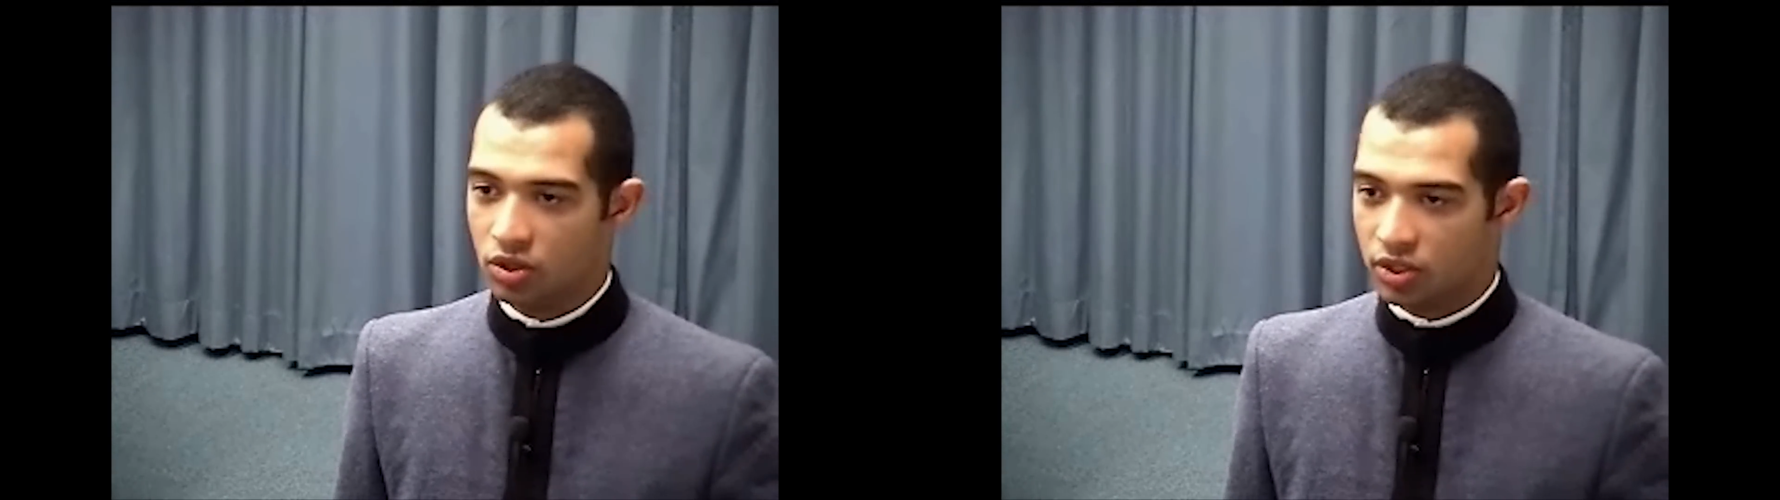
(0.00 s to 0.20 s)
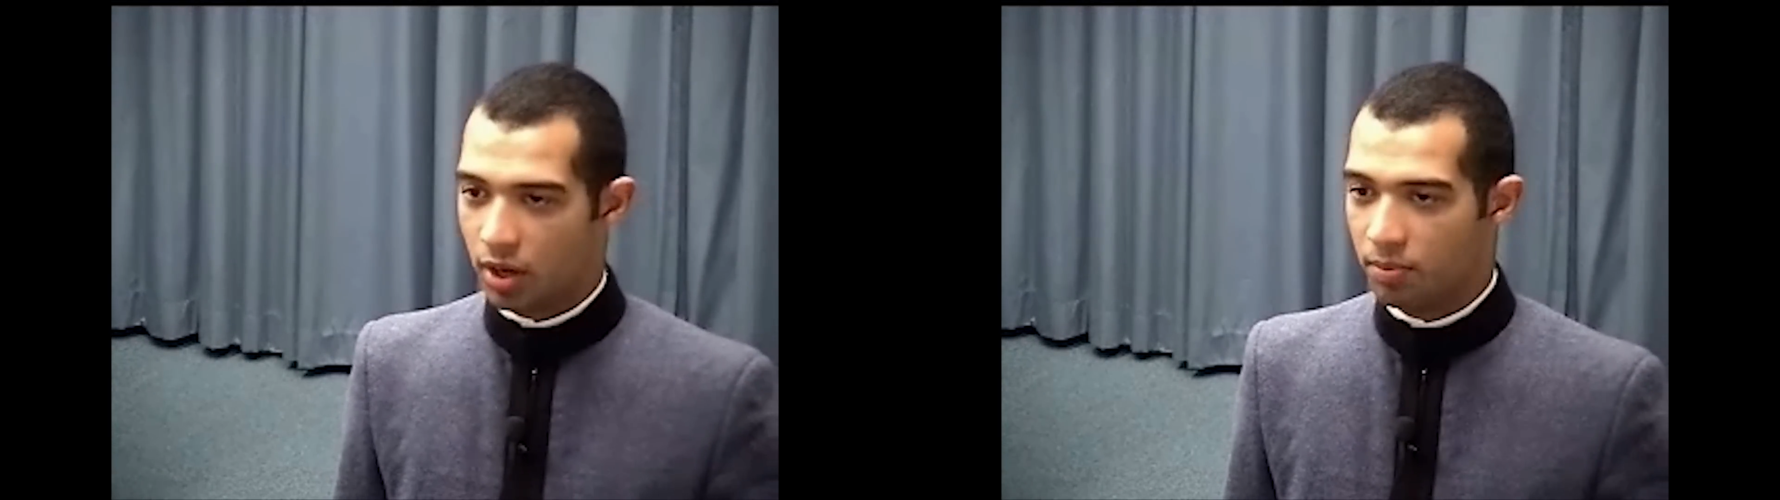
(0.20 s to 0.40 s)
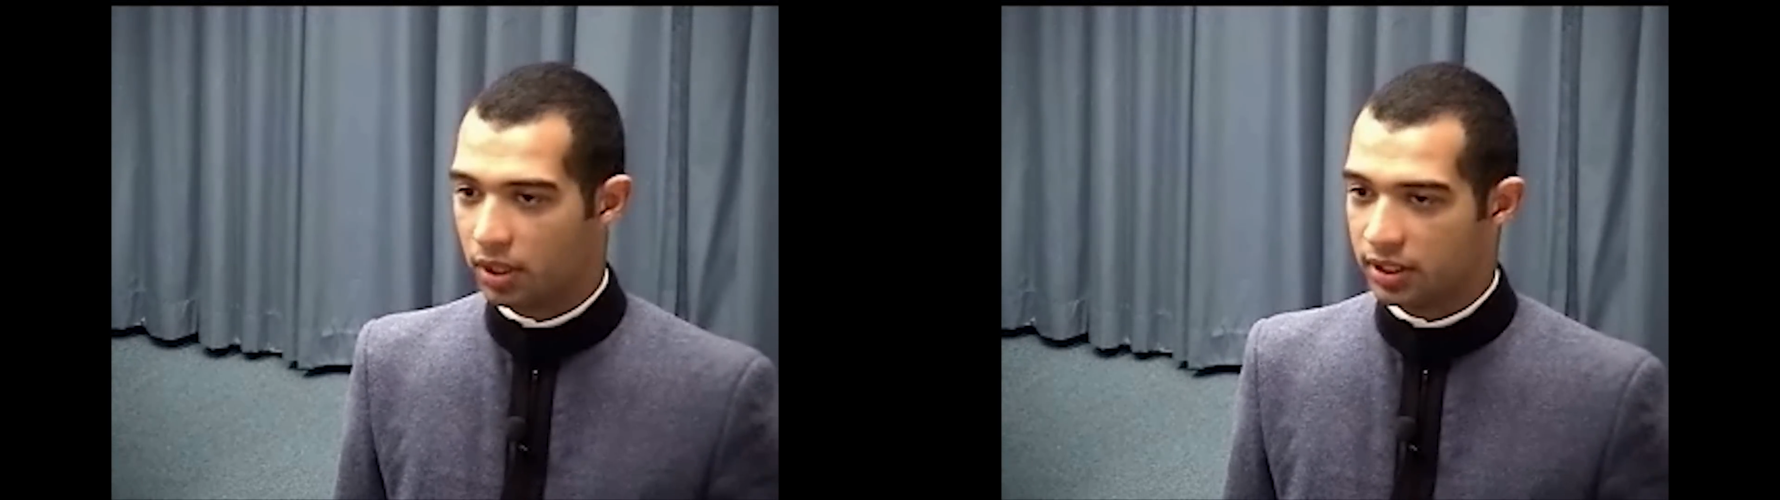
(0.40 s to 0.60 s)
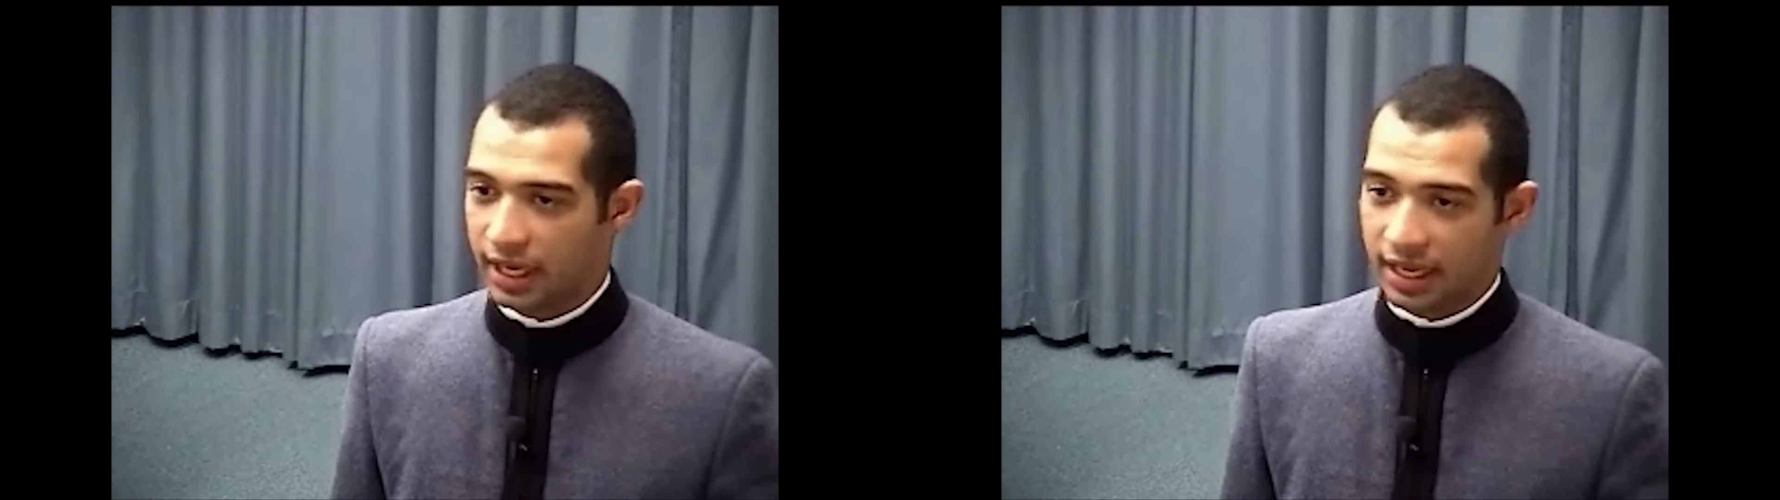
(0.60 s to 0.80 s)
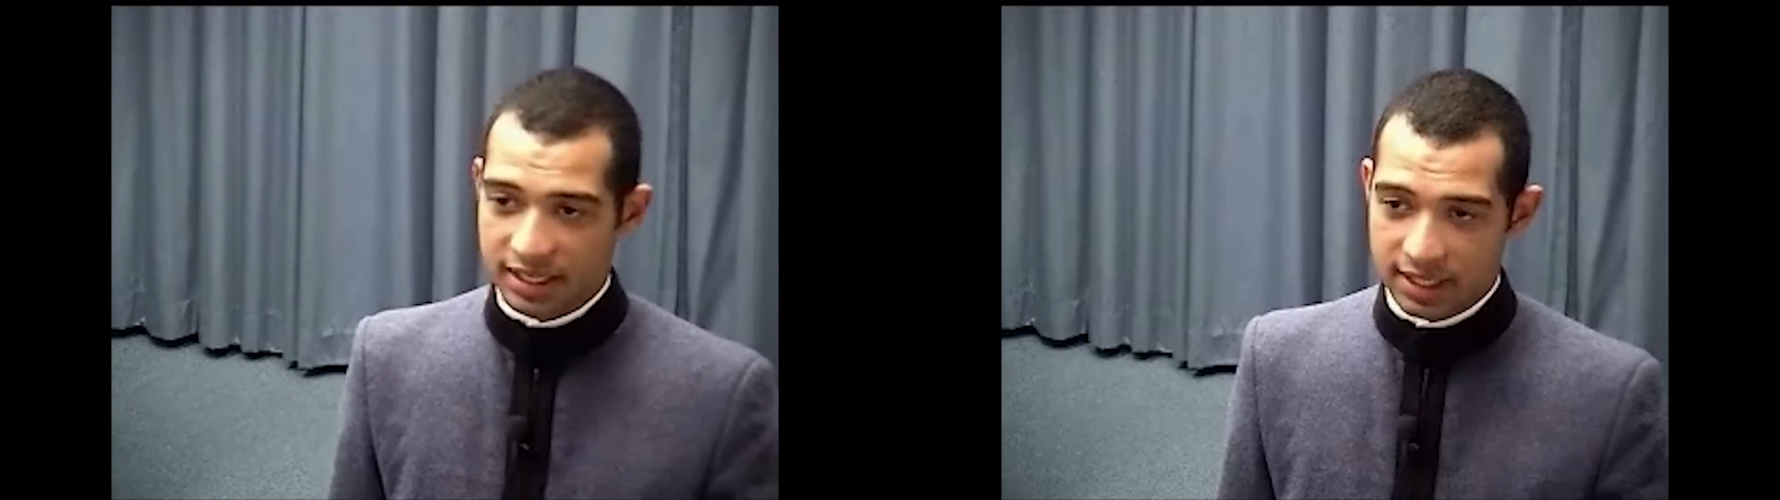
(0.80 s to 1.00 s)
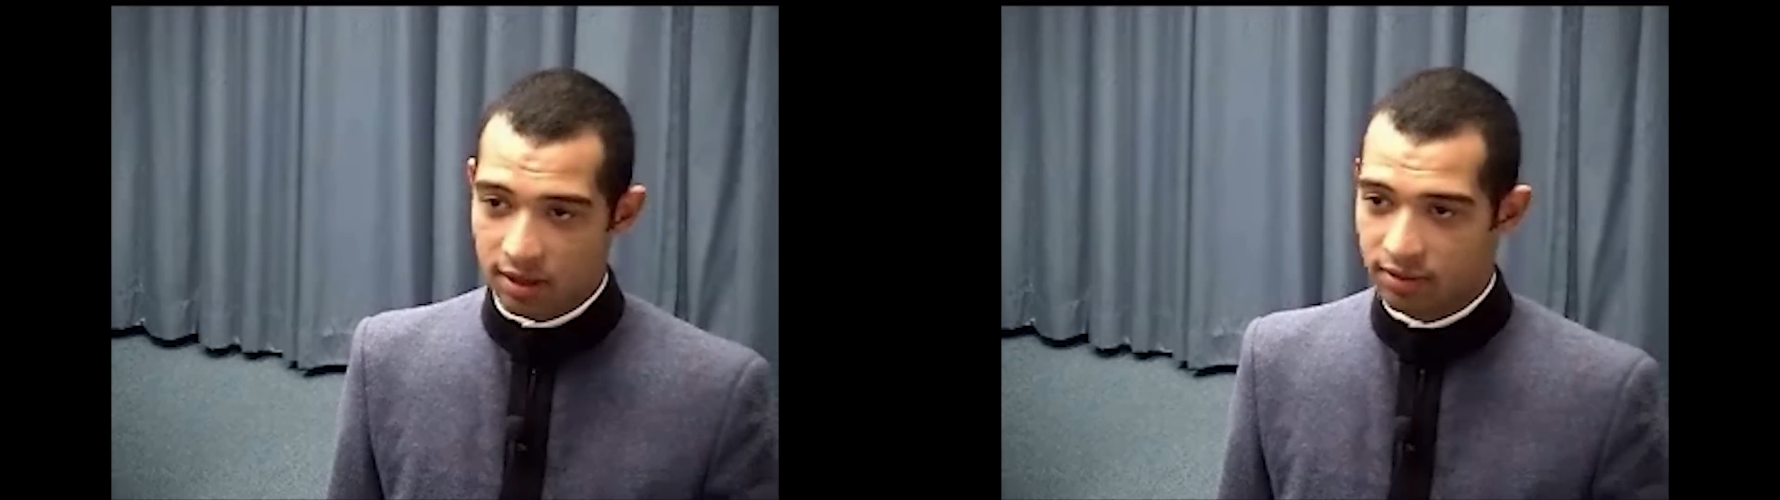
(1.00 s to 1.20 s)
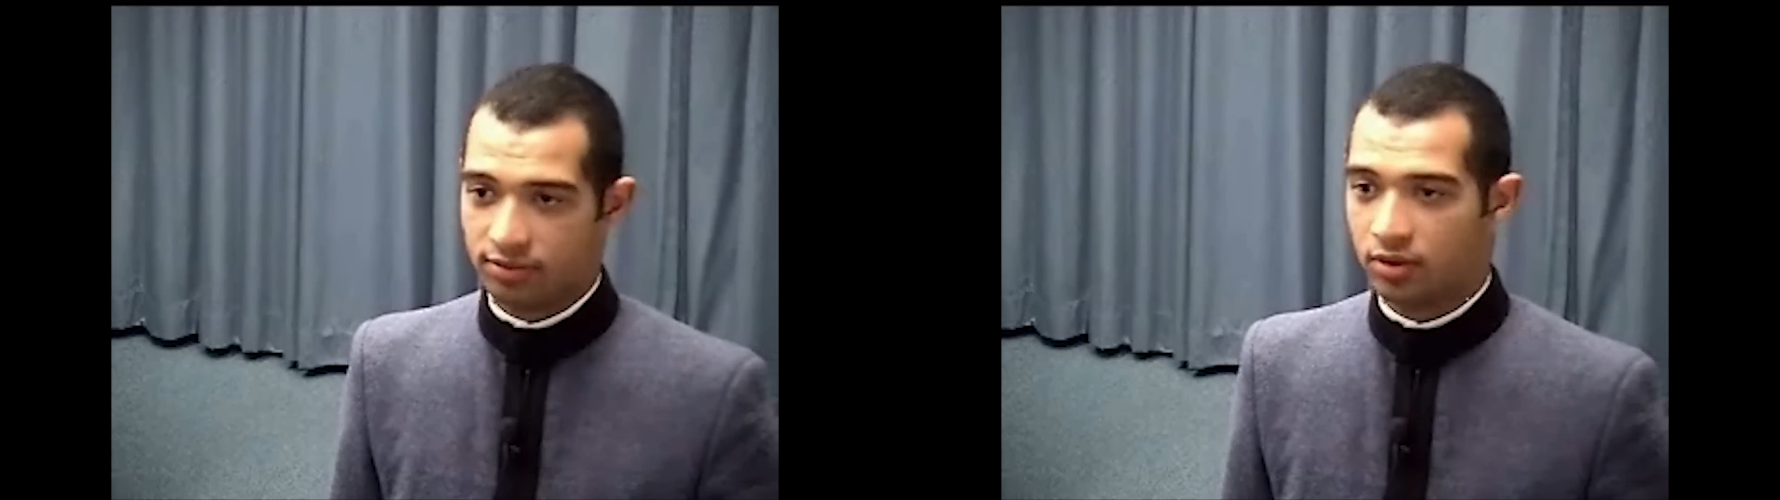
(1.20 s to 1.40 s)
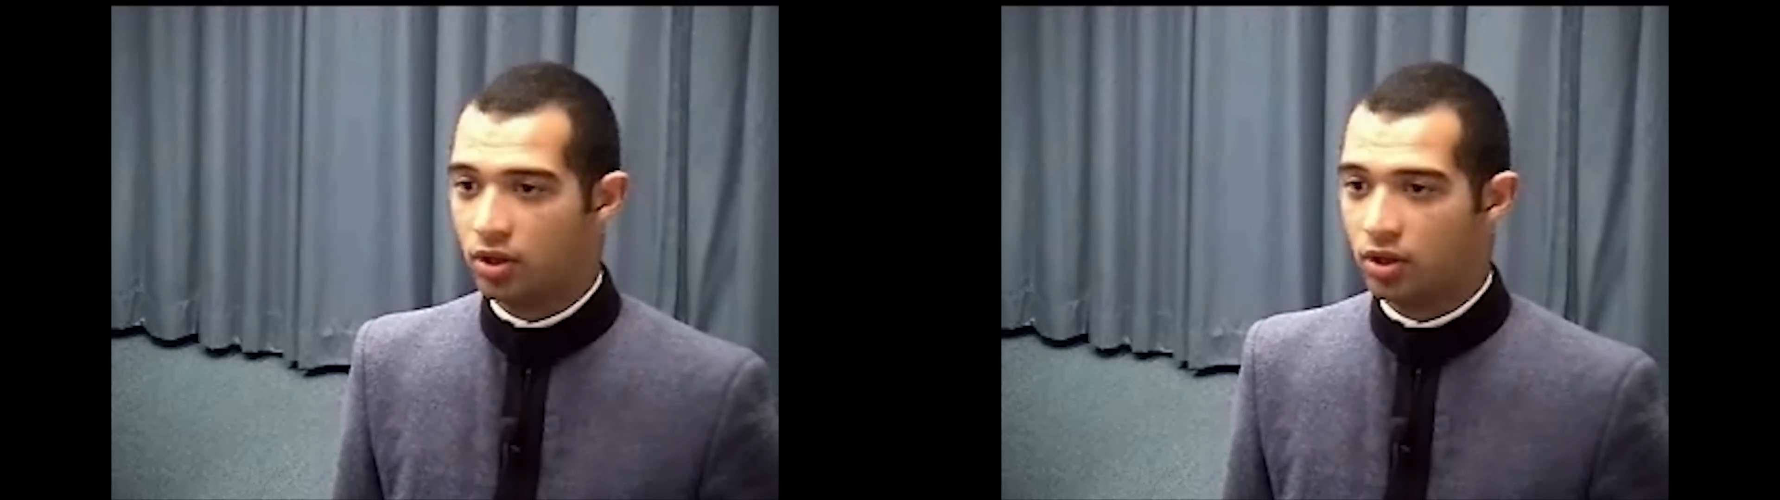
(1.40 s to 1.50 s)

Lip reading: You kind of bring in the idea of